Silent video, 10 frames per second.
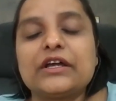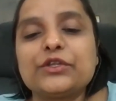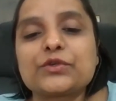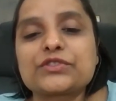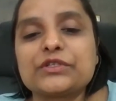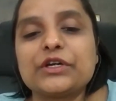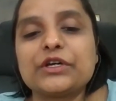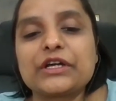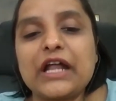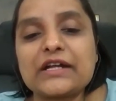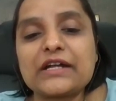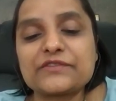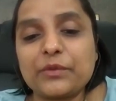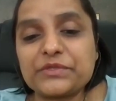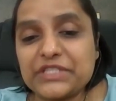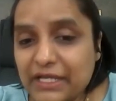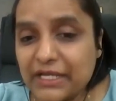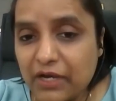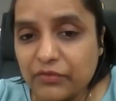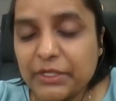you know, grants from
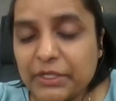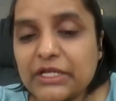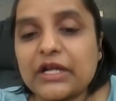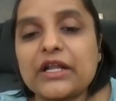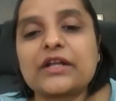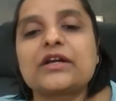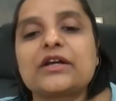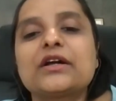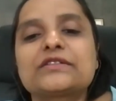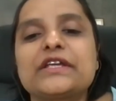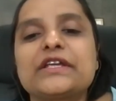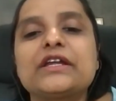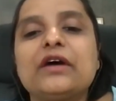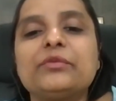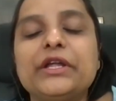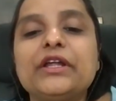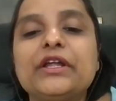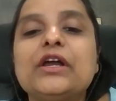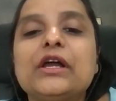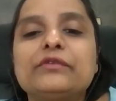state government, Karnataka state
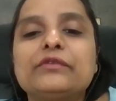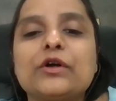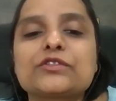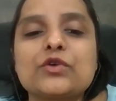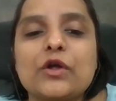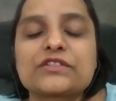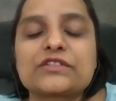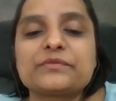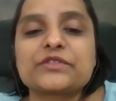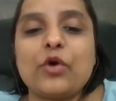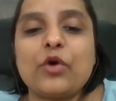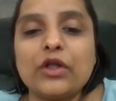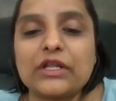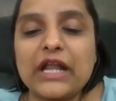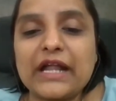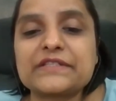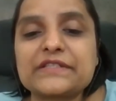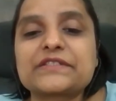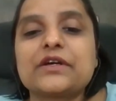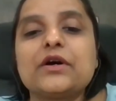government. We also got some small
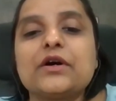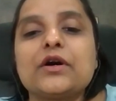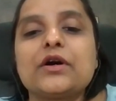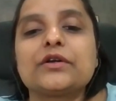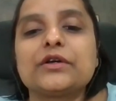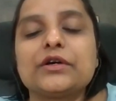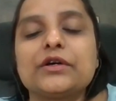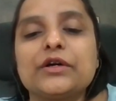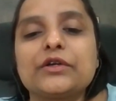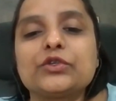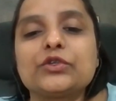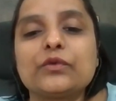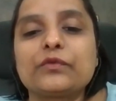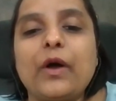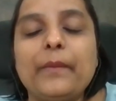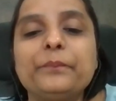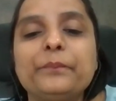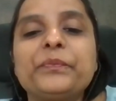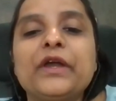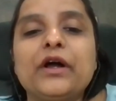grants, you know,
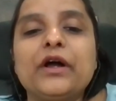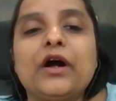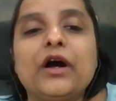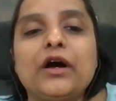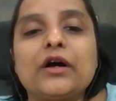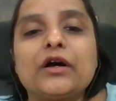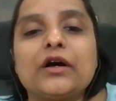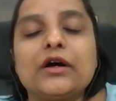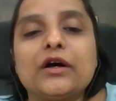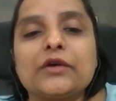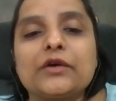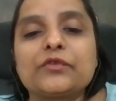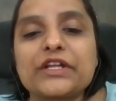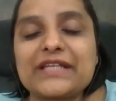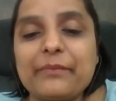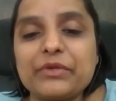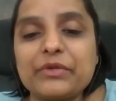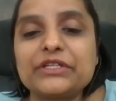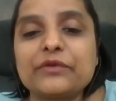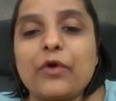from, for
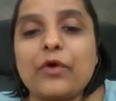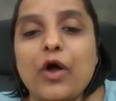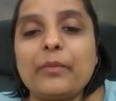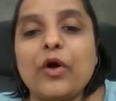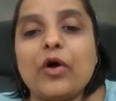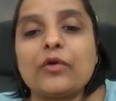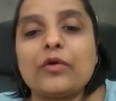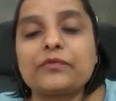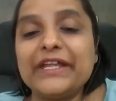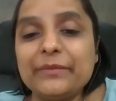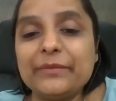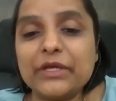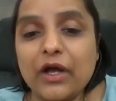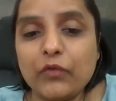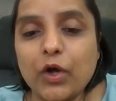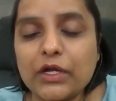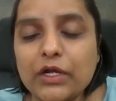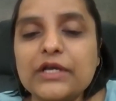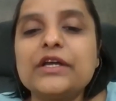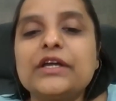example, in the form of TDB
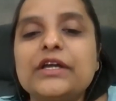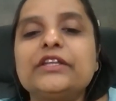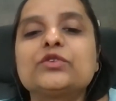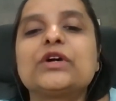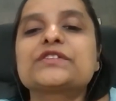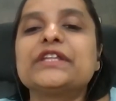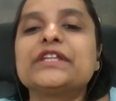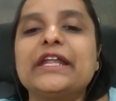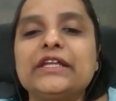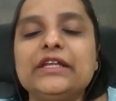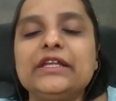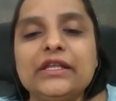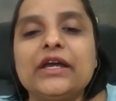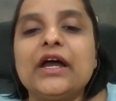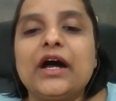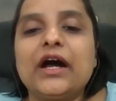award in 2018,